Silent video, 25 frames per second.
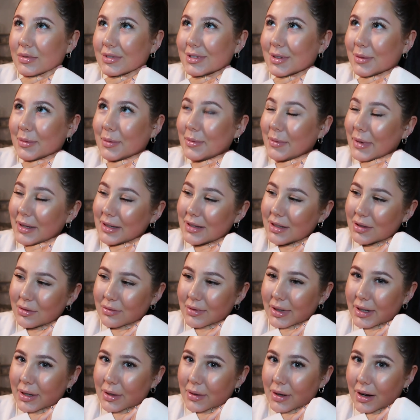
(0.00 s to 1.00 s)

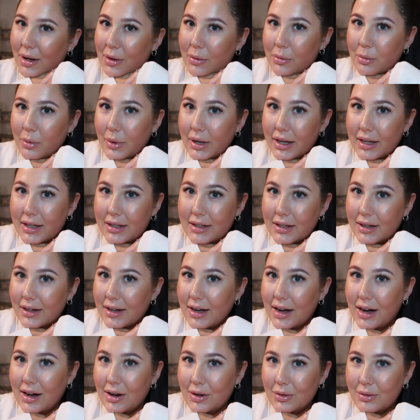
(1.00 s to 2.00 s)
really like weird
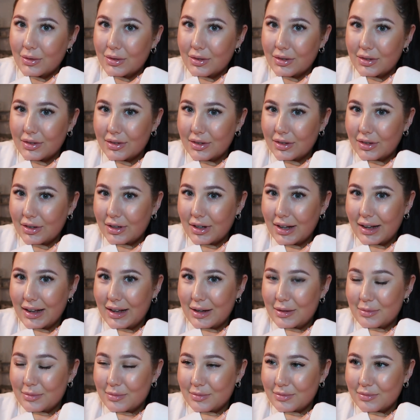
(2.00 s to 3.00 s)
account
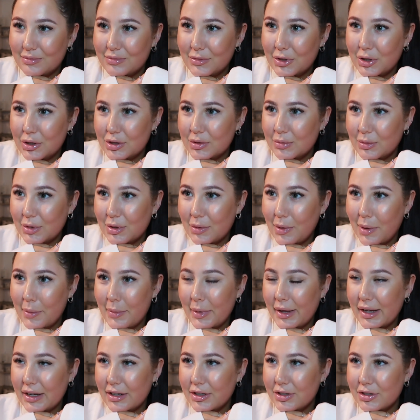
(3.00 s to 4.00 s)
using one of my
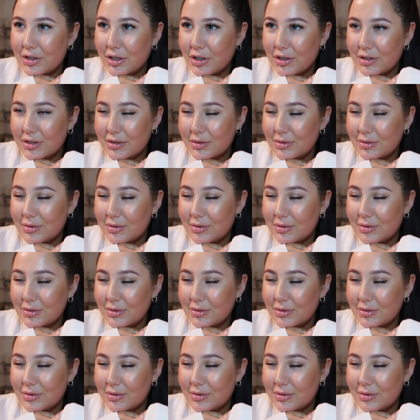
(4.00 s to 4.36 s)
pictures.